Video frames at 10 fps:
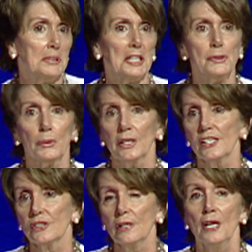
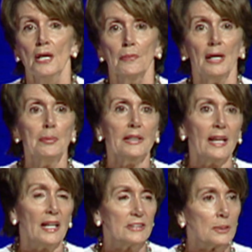education, public
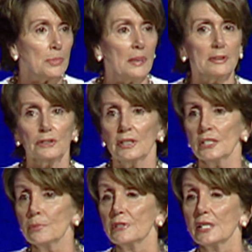housing, public
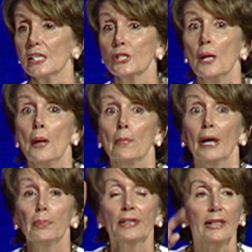transportation,
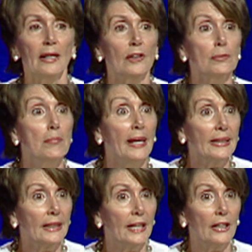public health,
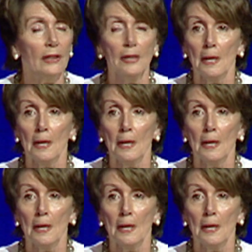Medicare,